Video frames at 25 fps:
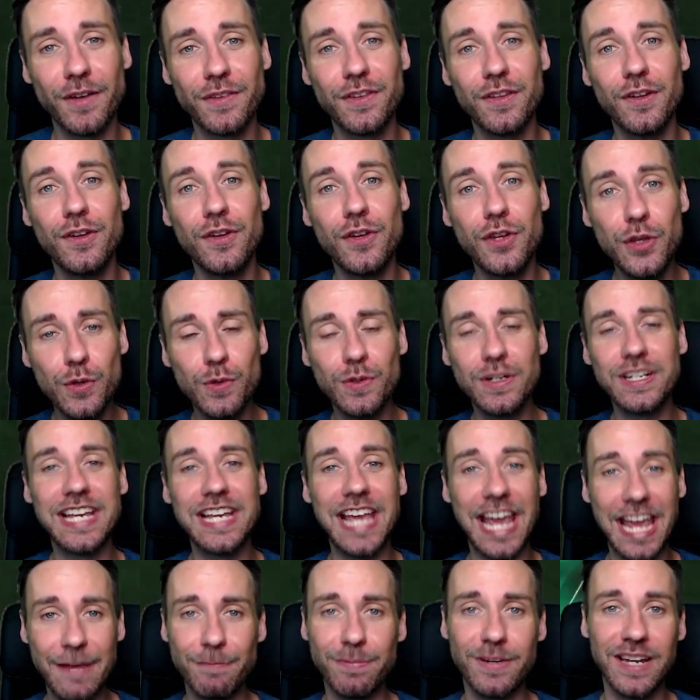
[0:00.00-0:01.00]
the new
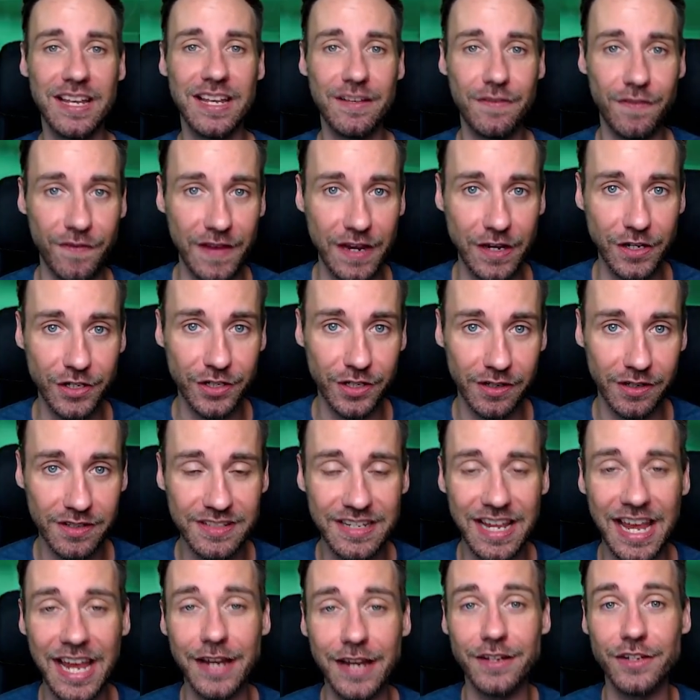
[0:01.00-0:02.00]
gameplay features
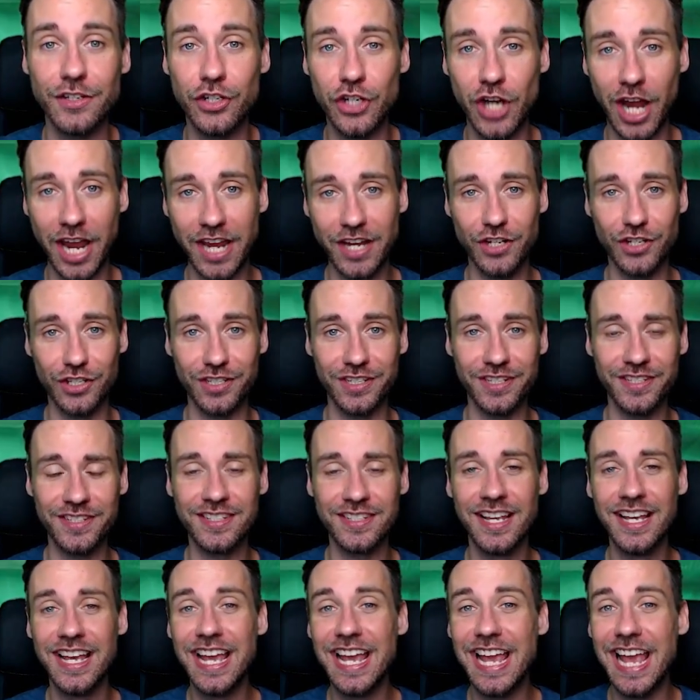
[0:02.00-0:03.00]
and changes,
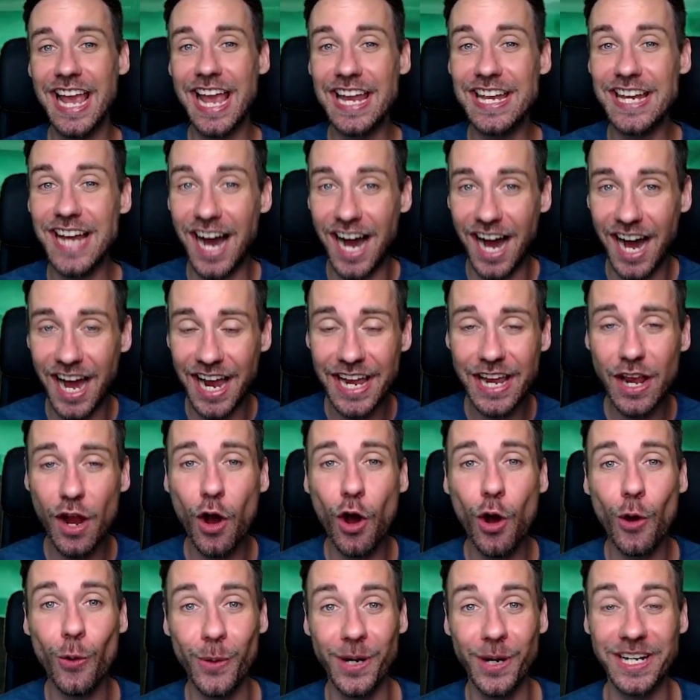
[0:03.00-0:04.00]
and I
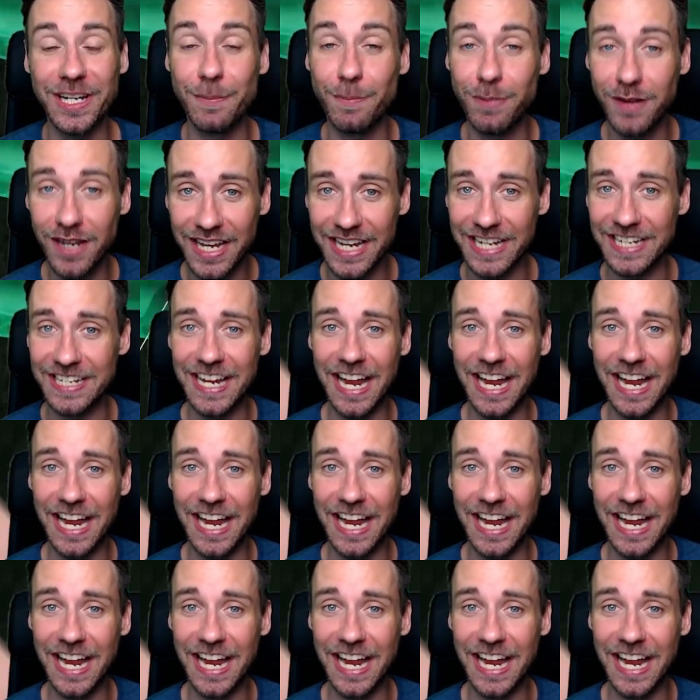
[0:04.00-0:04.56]
already played